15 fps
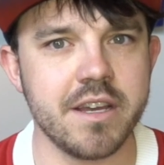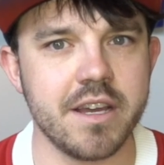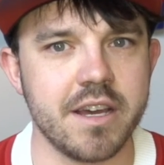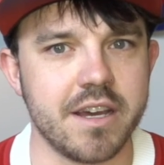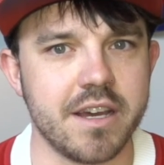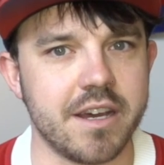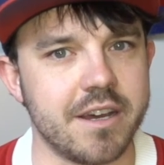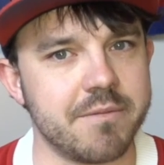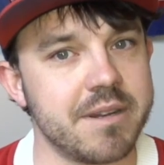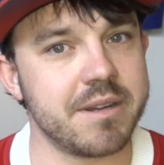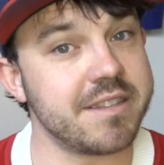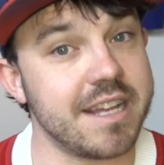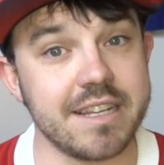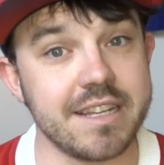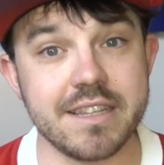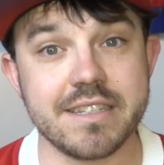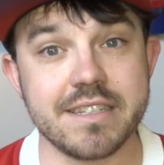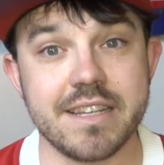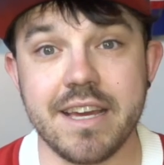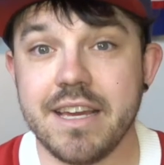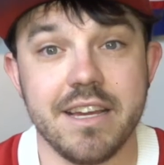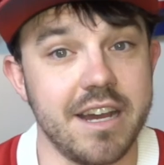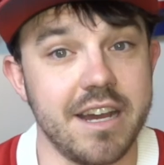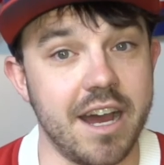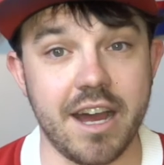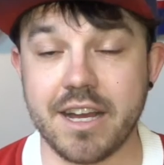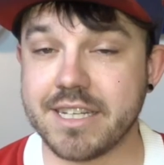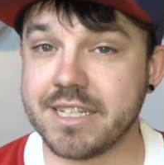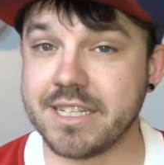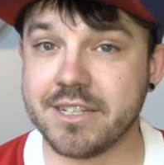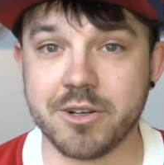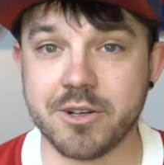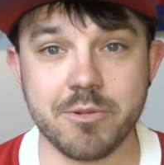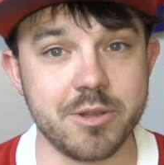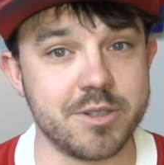But at of the day, there's